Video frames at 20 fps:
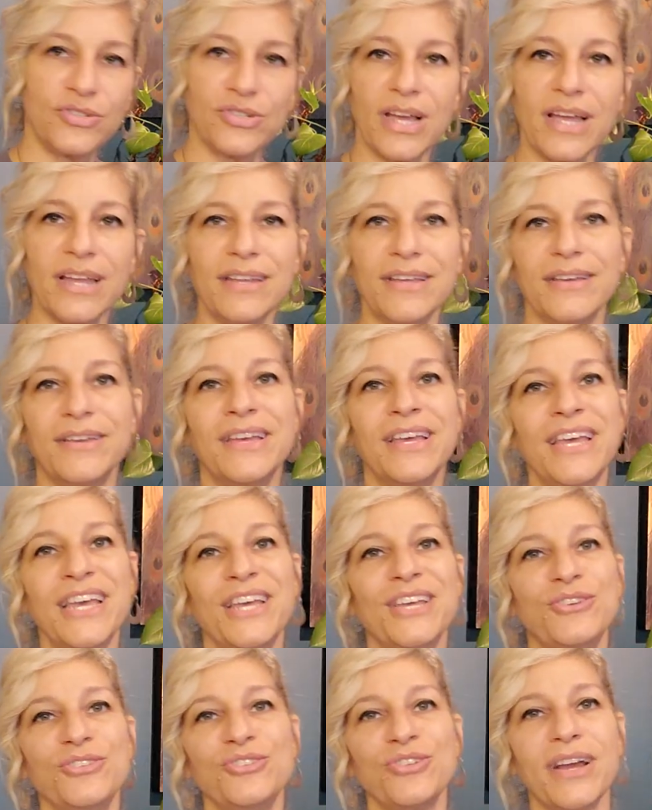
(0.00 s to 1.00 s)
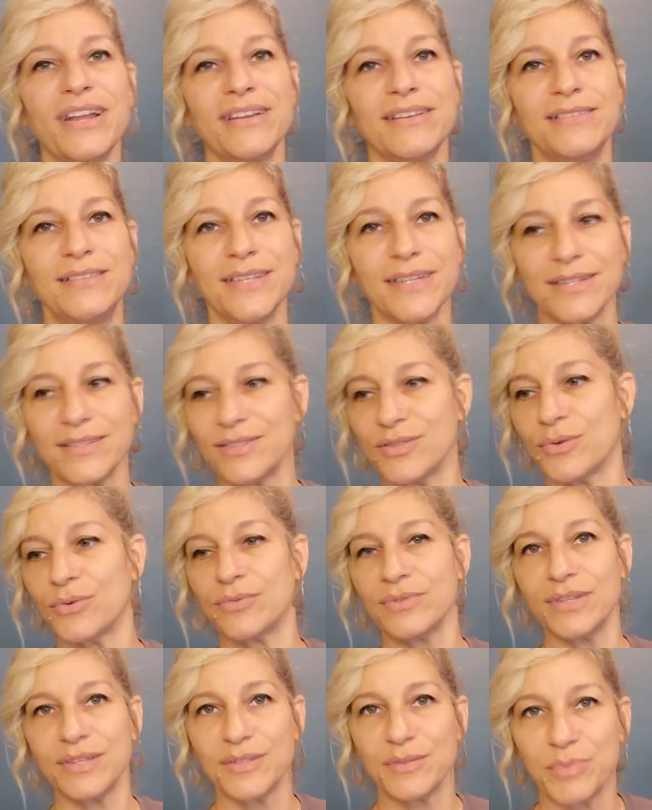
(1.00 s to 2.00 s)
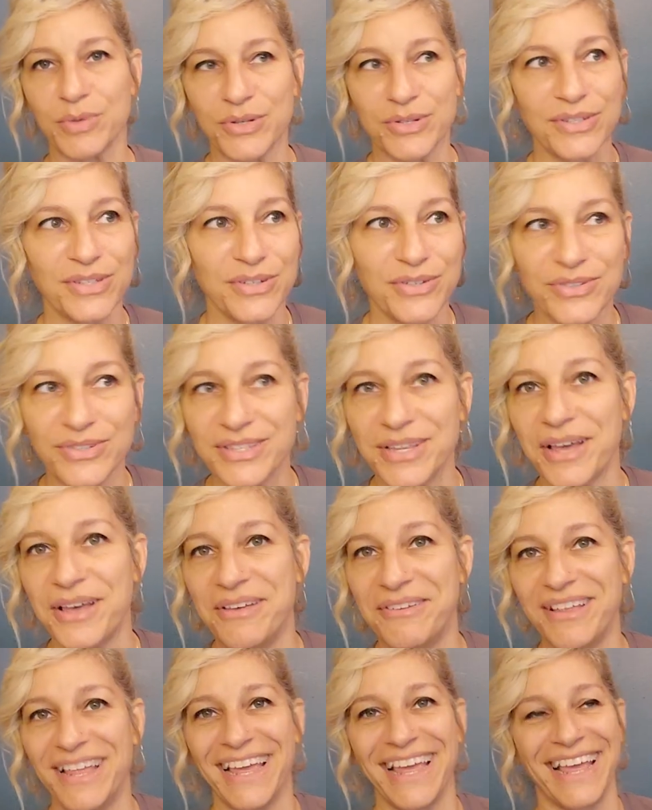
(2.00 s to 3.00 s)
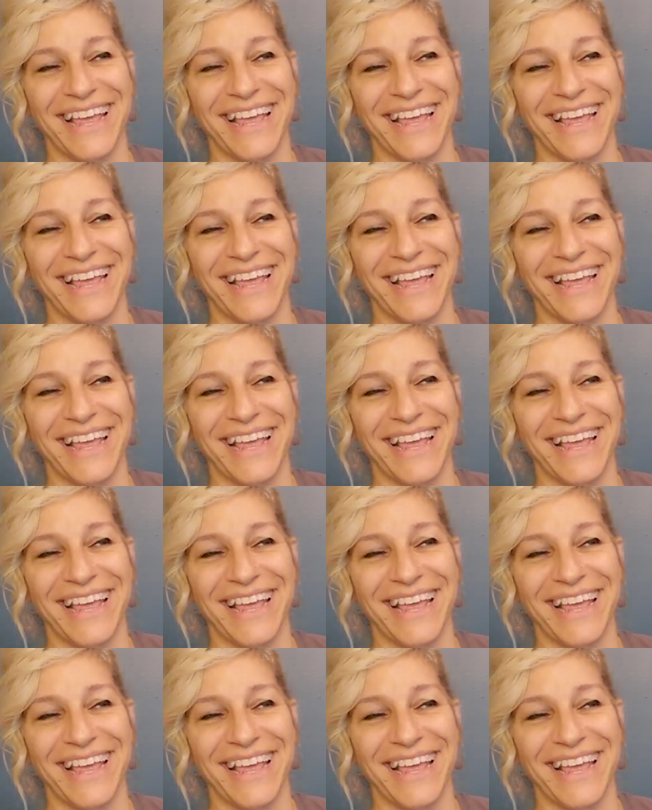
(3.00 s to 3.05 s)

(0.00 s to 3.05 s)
You're trying to dick zone this person or something.